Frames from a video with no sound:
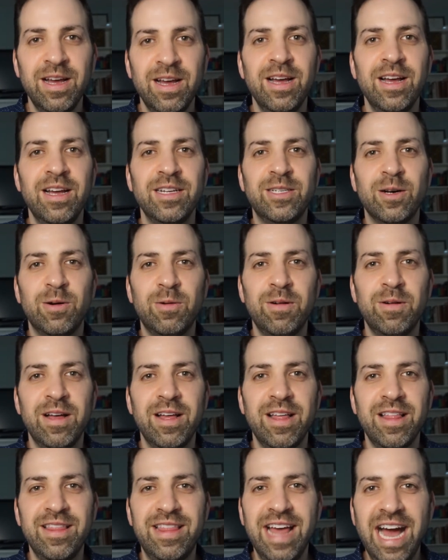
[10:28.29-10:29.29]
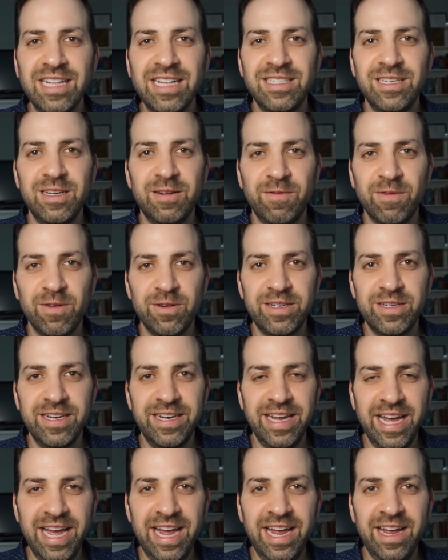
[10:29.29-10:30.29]
So that's it for
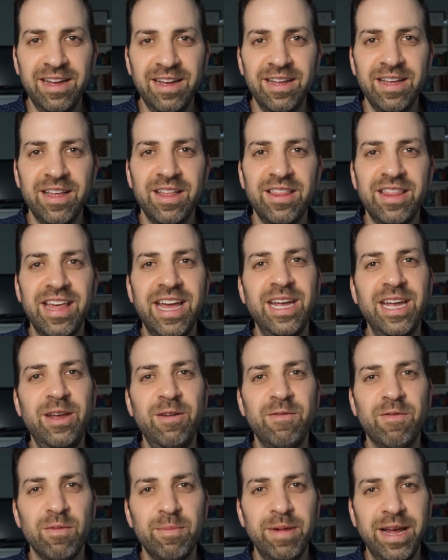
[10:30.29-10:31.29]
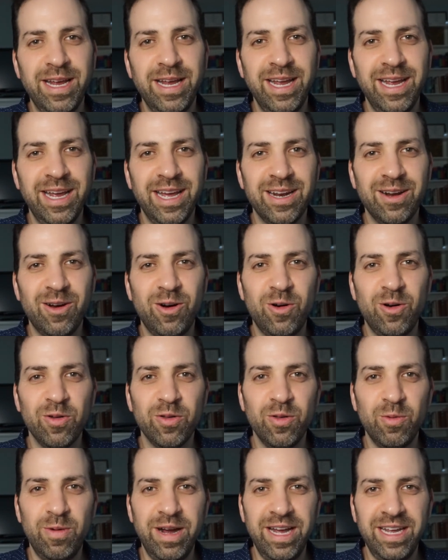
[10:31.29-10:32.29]
today. Thank you for making it all the
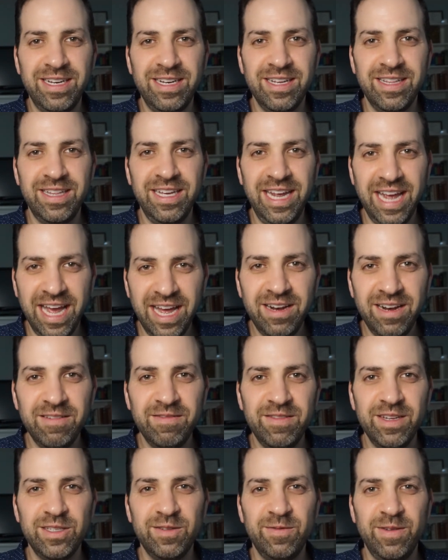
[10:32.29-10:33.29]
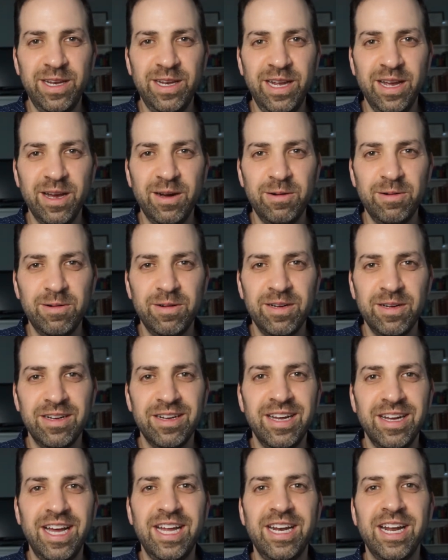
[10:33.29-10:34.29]
way to the end of this video
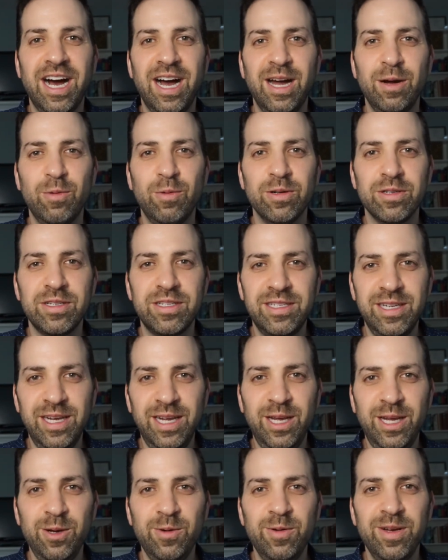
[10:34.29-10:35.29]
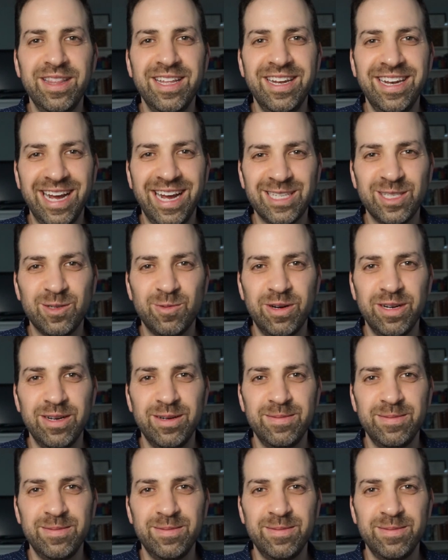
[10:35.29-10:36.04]
and I will see you in the next one.